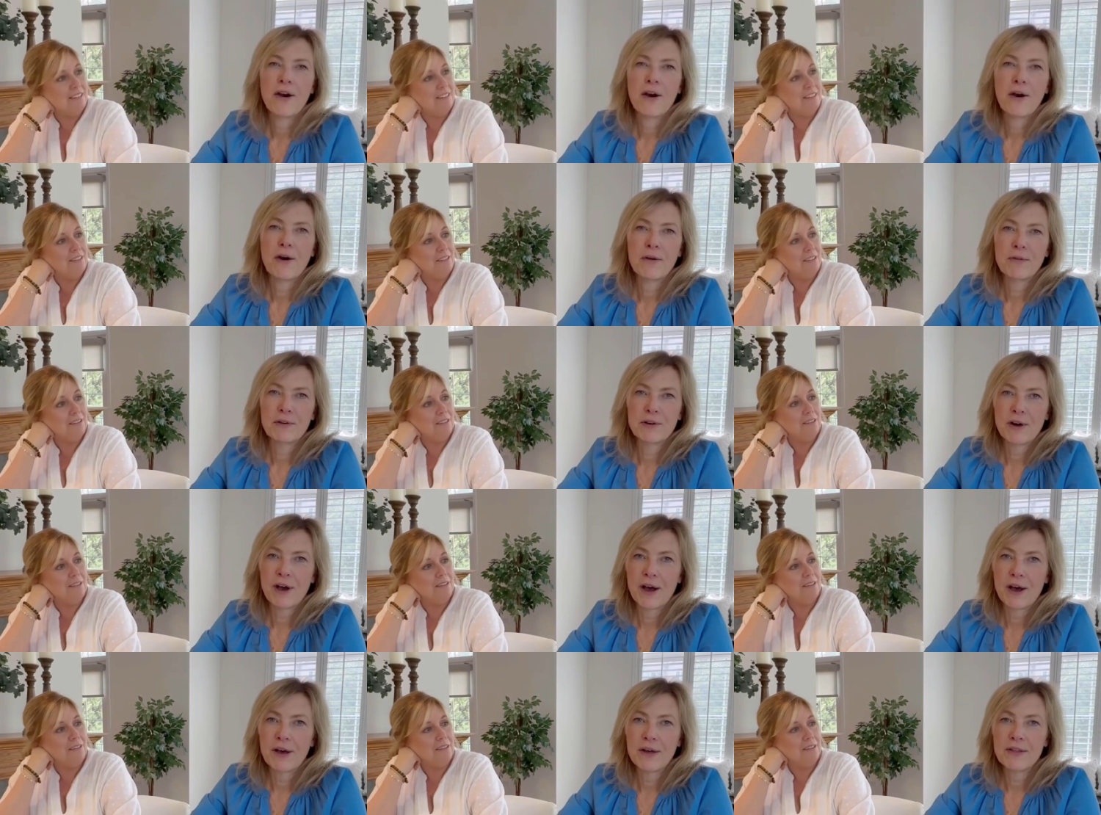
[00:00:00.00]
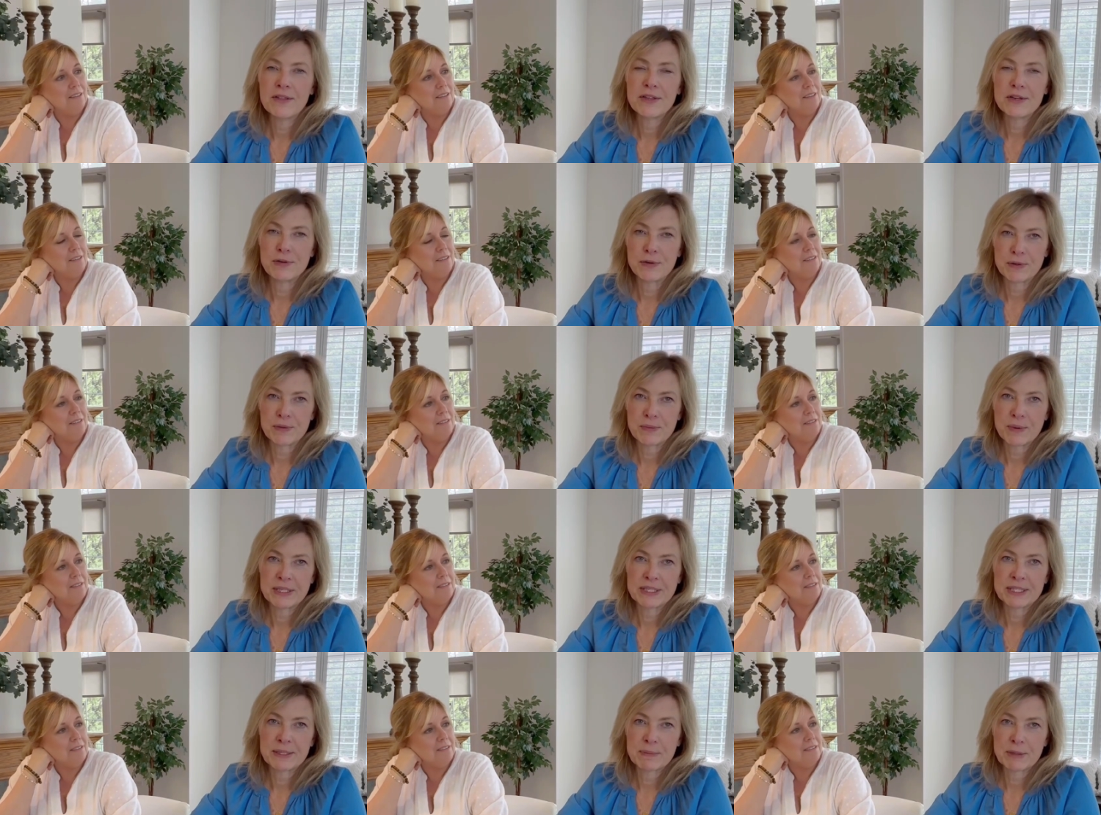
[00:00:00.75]
Speaker 1: Overall, the
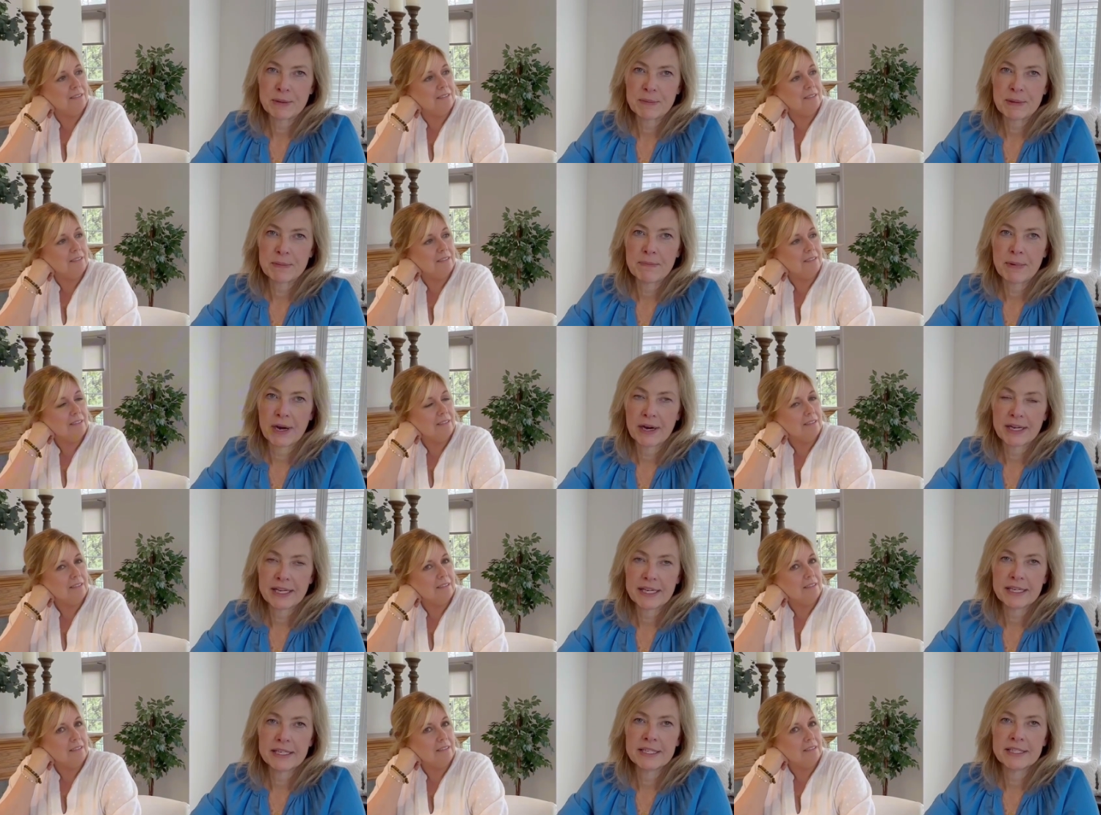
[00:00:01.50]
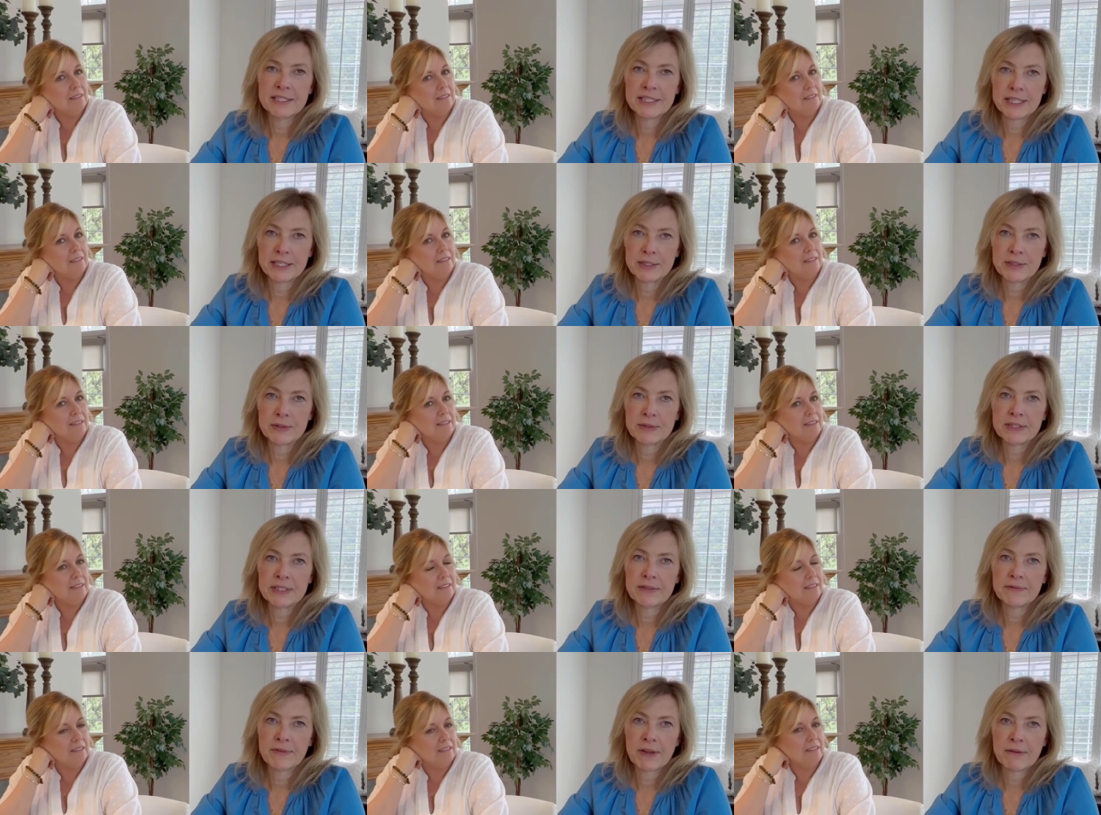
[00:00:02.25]
Northwest suburban market continues
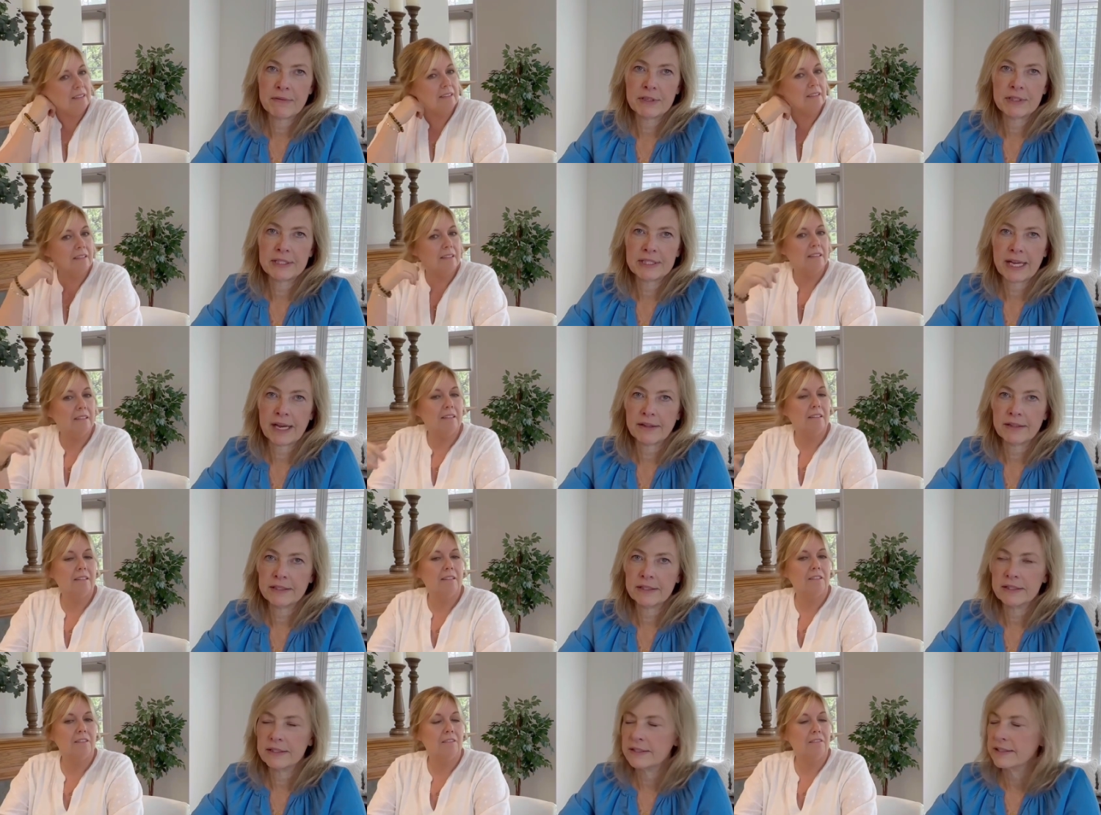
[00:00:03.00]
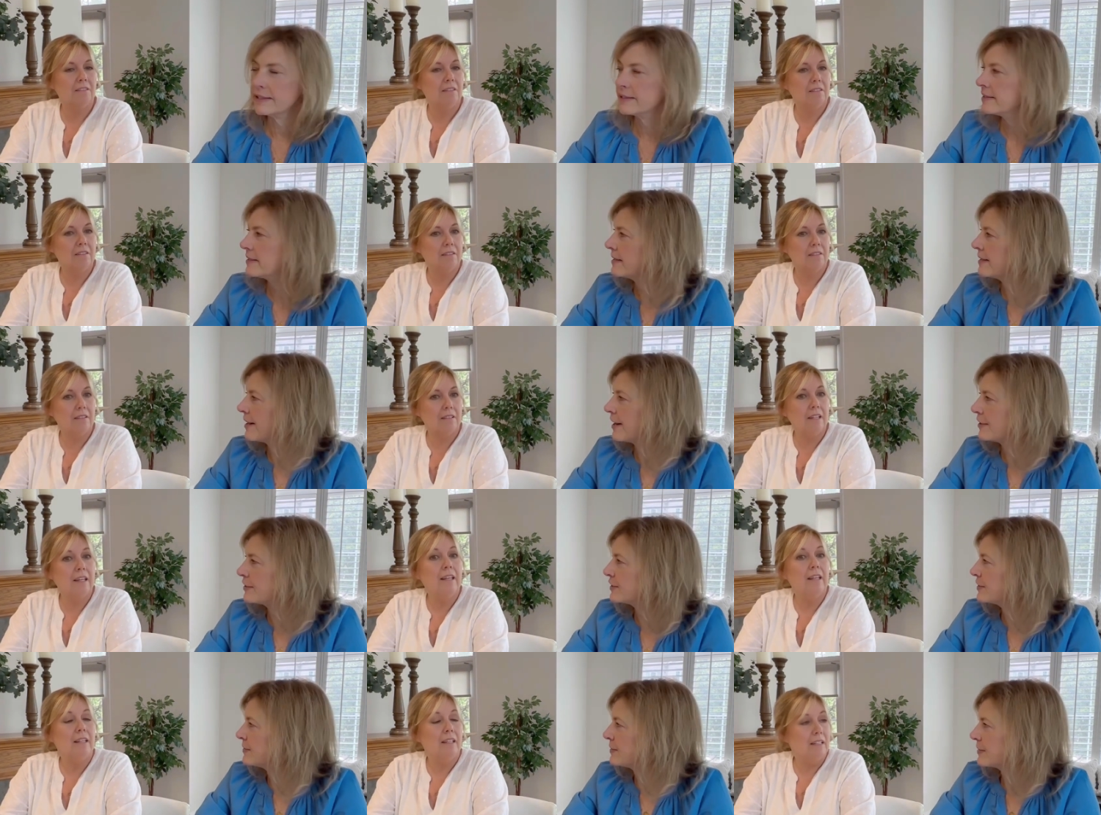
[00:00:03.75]
to favor sellers.
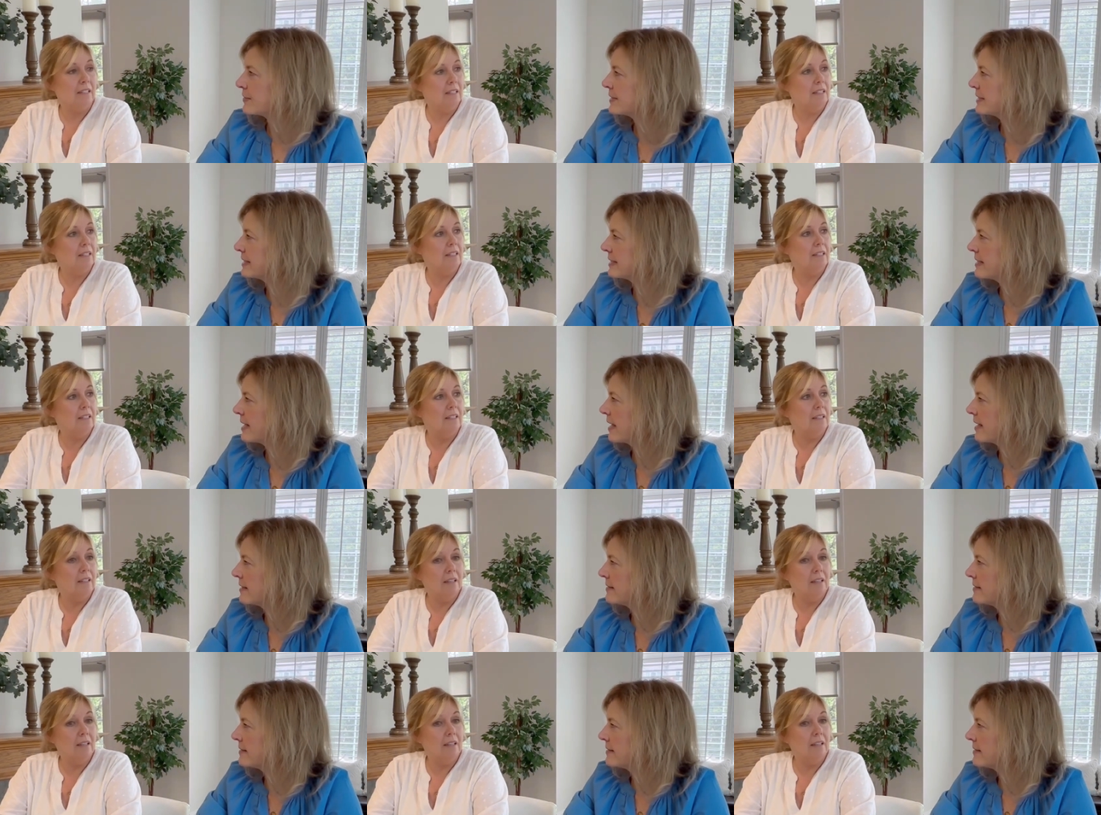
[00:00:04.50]
Aren't you noticing that?